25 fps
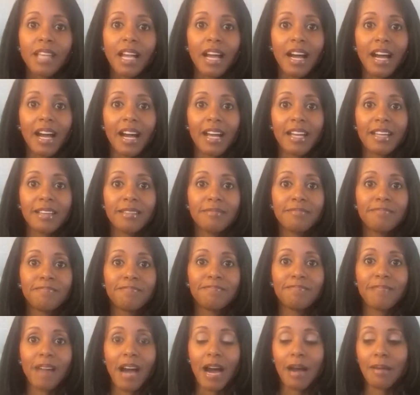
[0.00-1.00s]
I
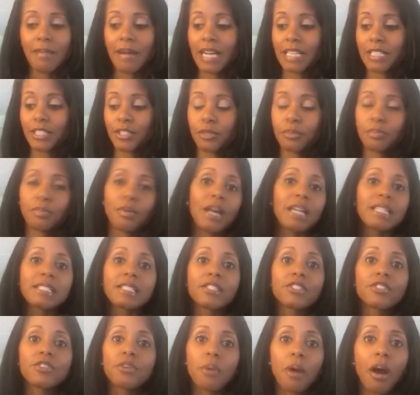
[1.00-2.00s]
am as
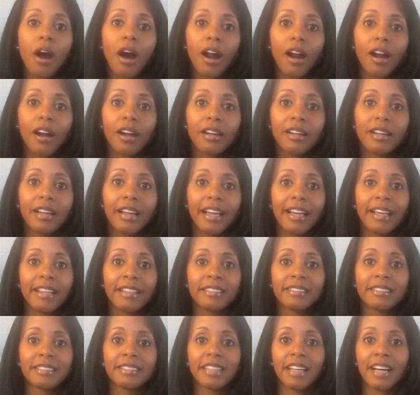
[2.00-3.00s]
surprised as you are,
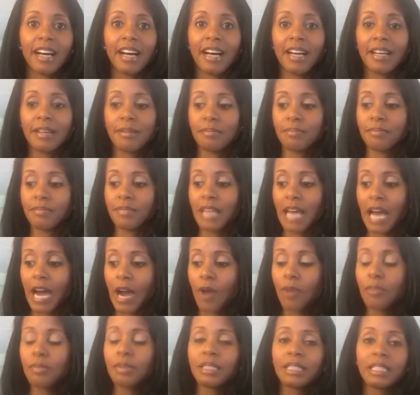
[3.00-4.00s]
and I
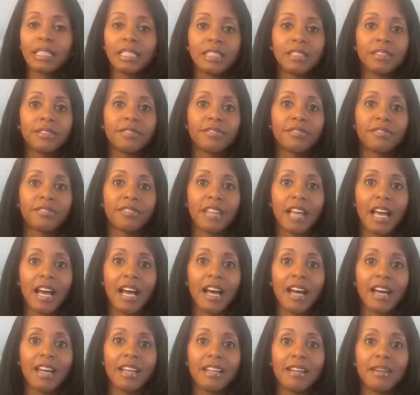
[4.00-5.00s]
now believe
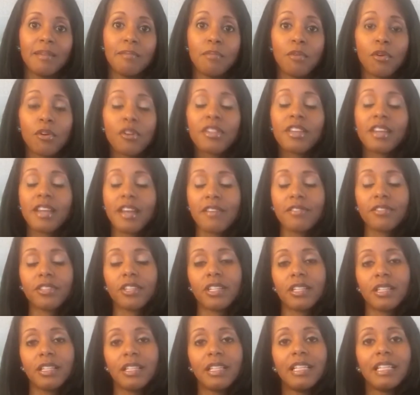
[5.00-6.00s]
that more than
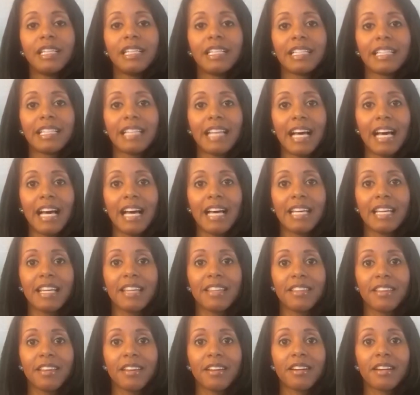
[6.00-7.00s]
ever
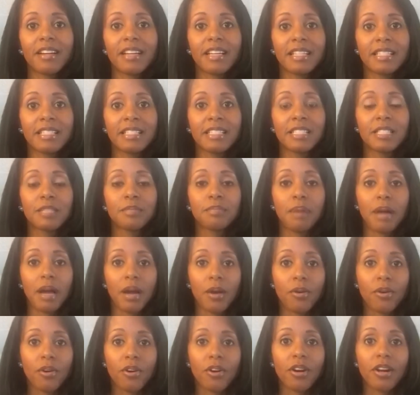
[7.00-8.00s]
that there is
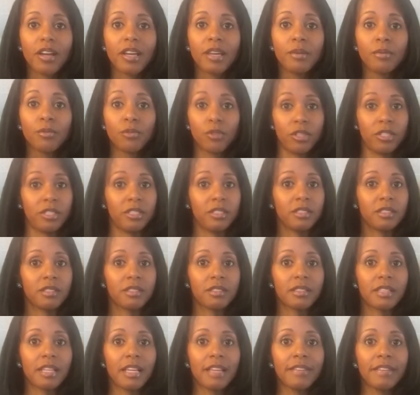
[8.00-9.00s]
power in
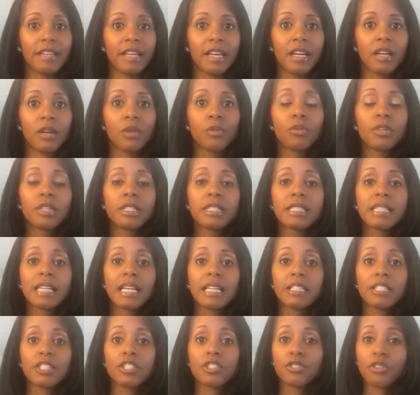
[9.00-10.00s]
words, and that our words
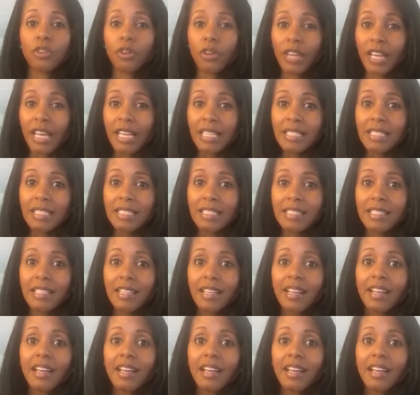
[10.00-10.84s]
can destroy us